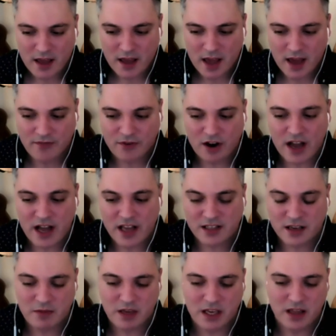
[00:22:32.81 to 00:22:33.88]
If you're
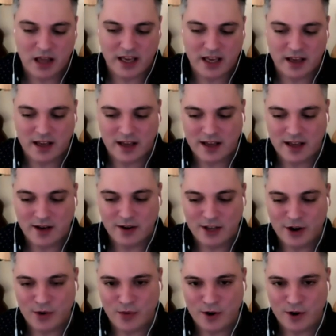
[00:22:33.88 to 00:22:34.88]
asking me, like, you know,